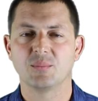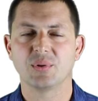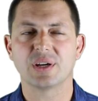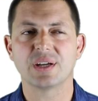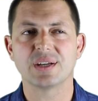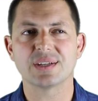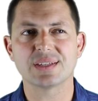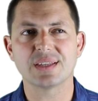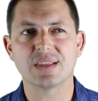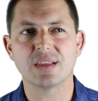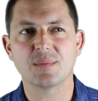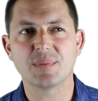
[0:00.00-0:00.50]

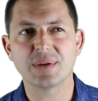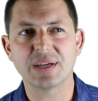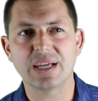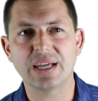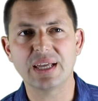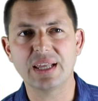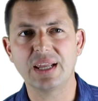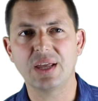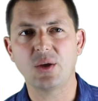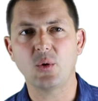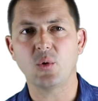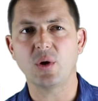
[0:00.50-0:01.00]
Because in the
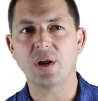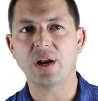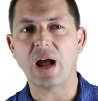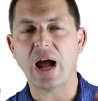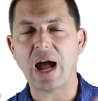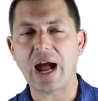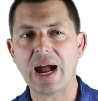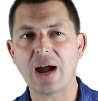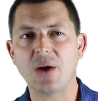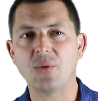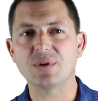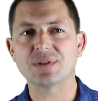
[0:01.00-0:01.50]
beginning, when
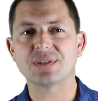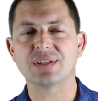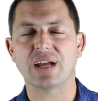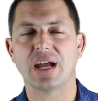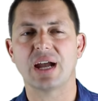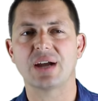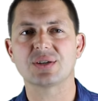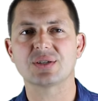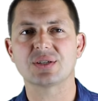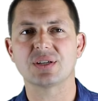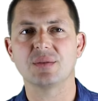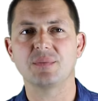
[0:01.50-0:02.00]
I was
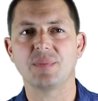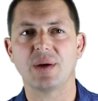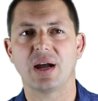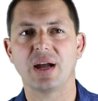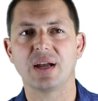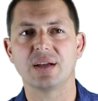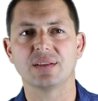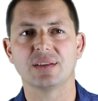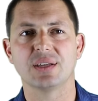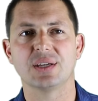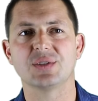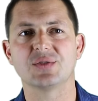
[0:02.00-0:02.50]
actually
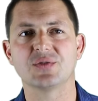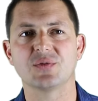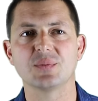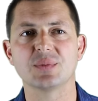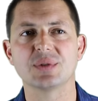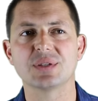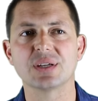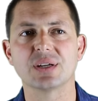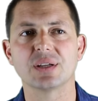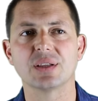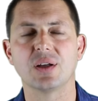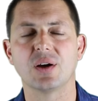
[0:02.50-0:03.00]
buying leads from
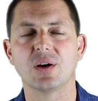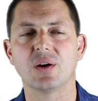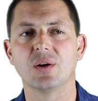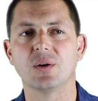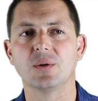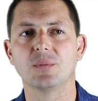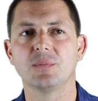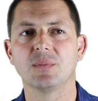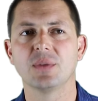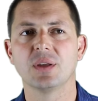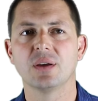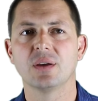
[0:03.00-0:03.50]

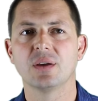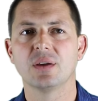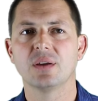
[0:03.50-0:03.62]
Zillow,